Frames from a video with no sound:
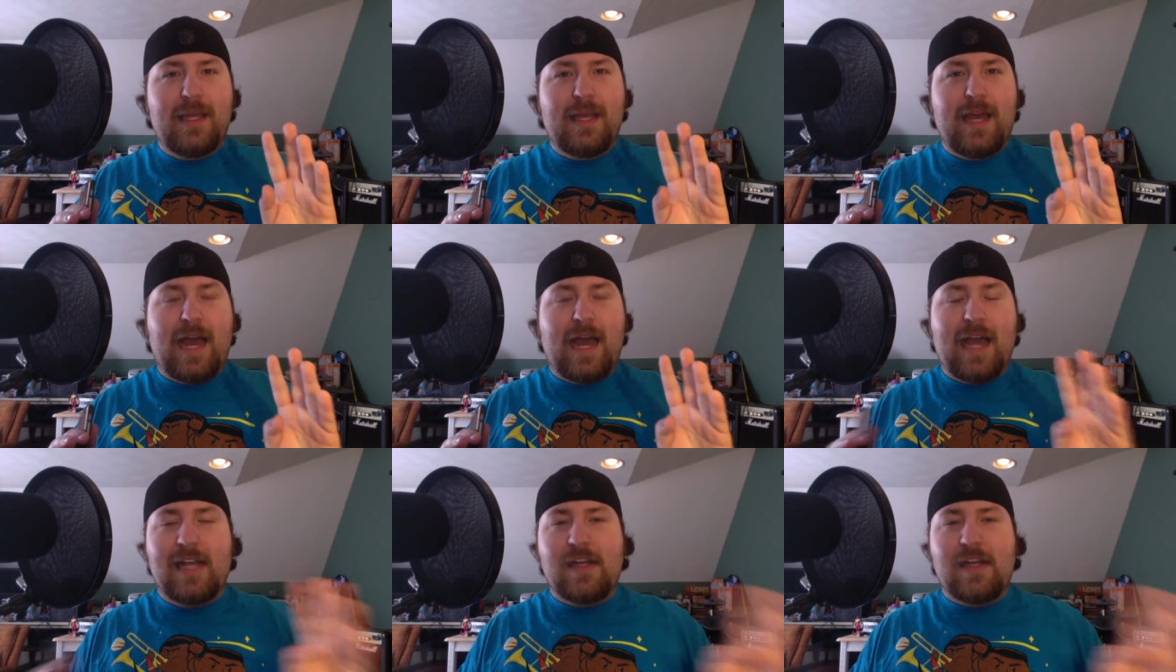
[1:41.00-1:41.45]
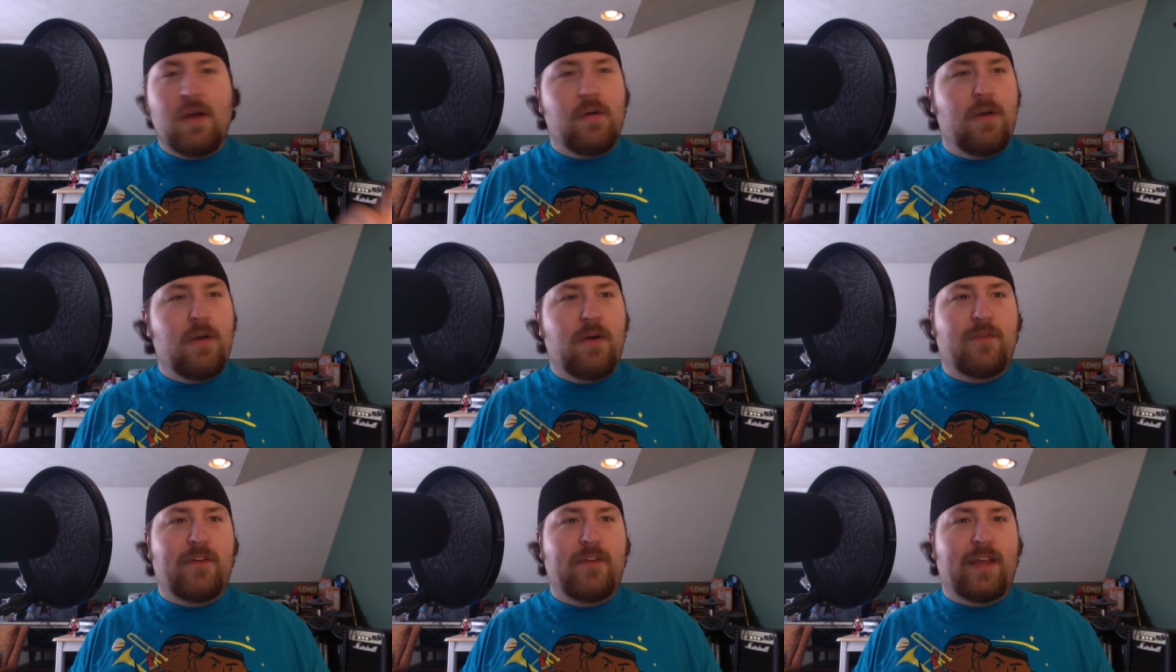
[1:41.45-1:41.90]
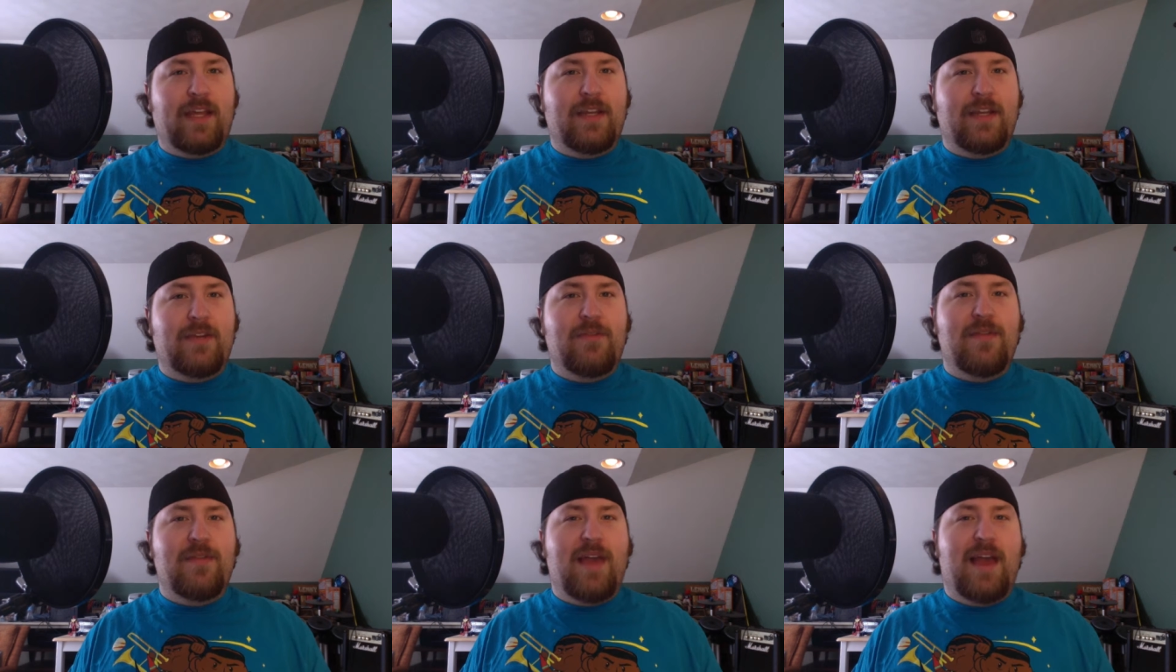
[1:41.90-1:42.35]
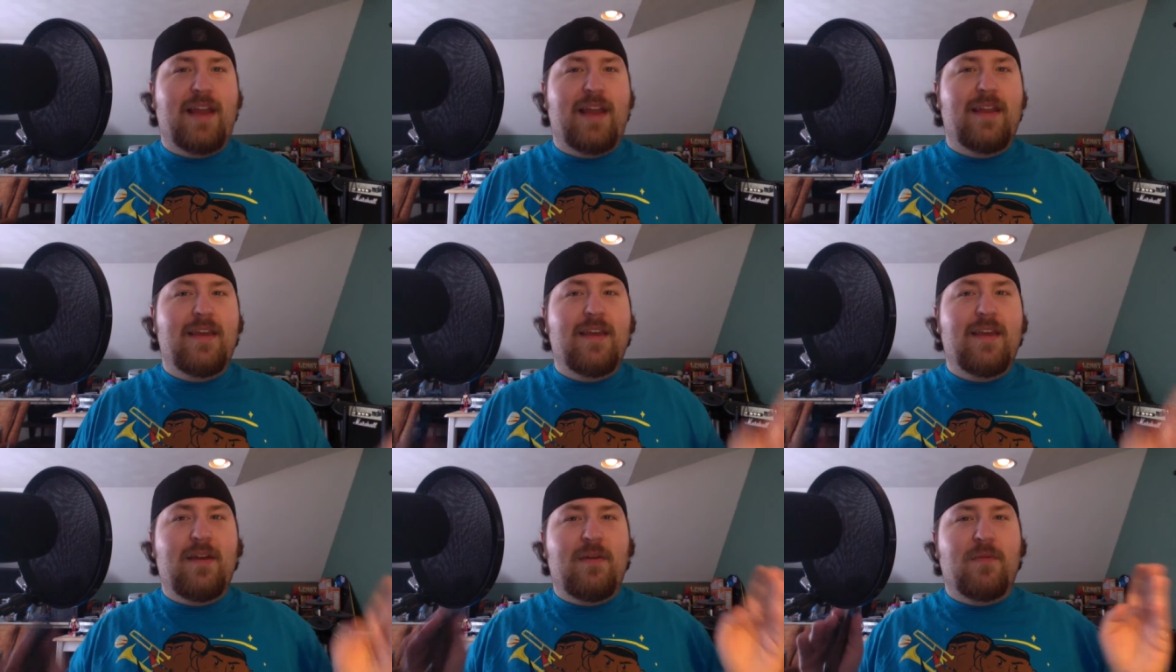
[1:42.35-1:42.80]
I don't know if I can do that.
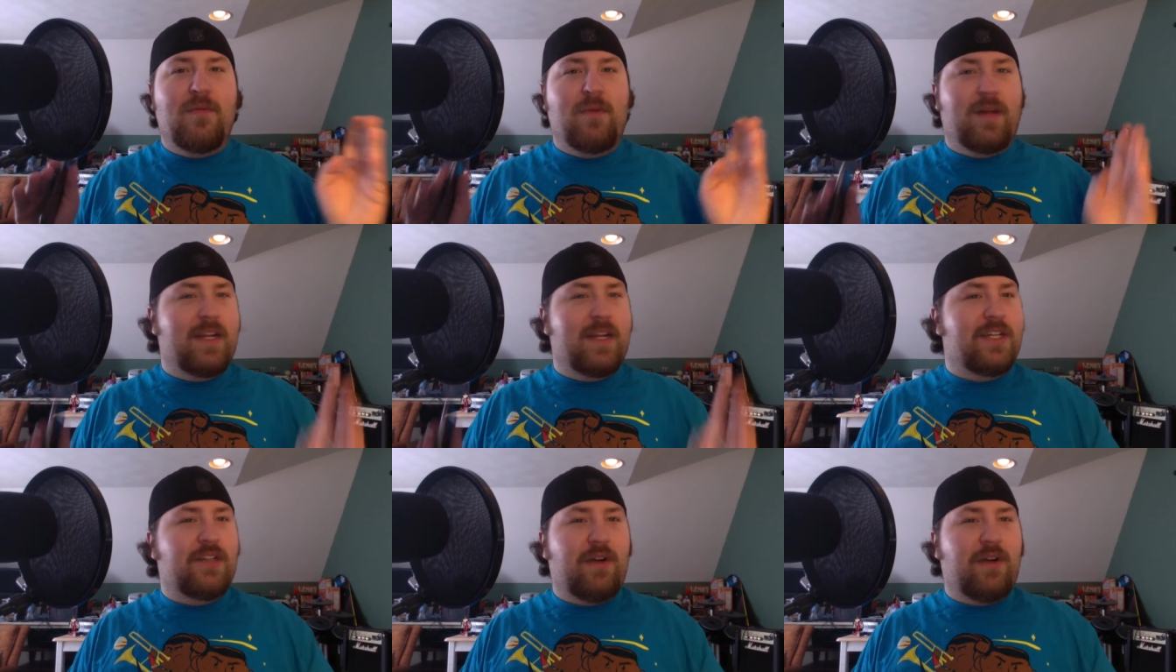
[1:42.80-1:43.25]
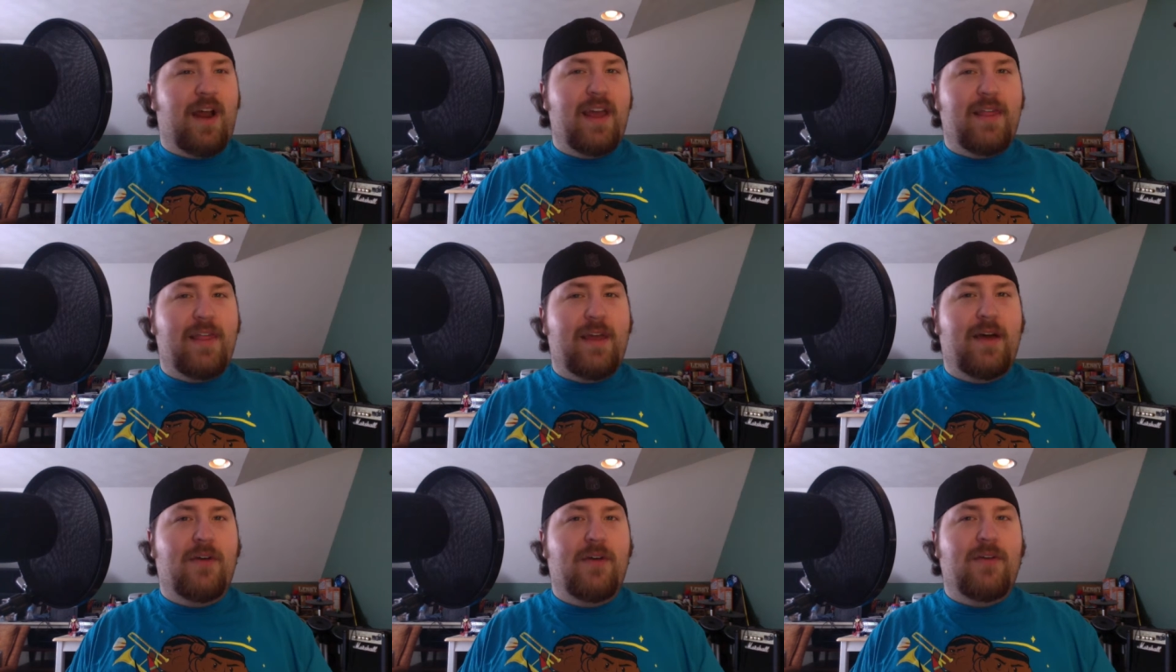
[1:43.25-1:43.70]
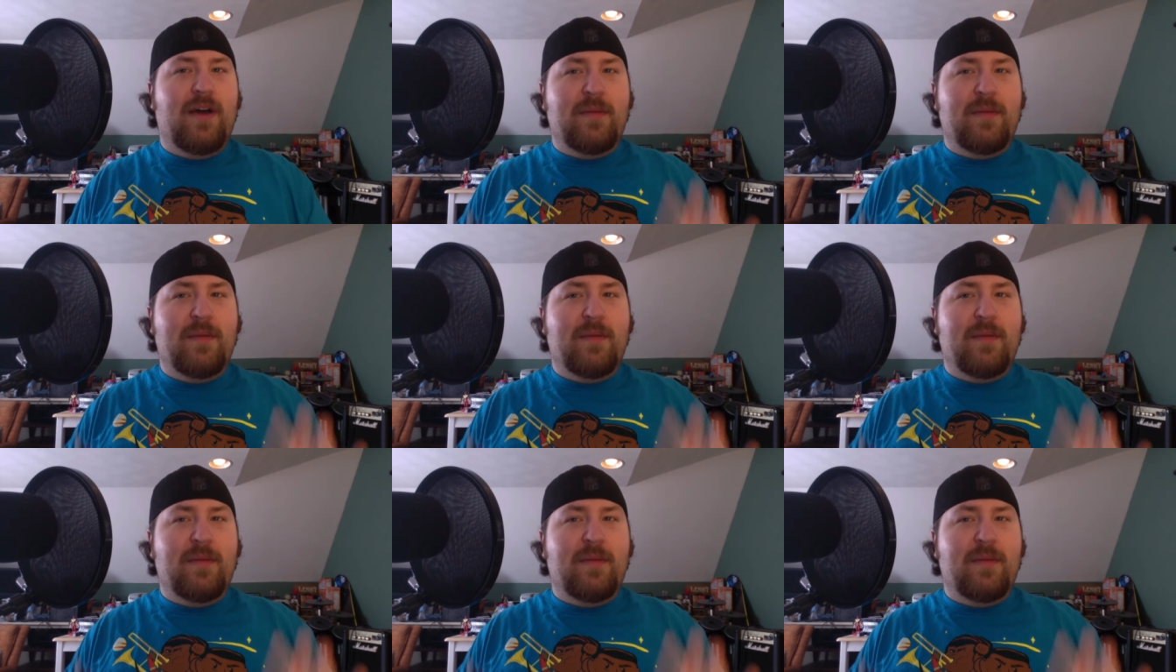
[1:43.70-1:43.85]
We're gonna try though.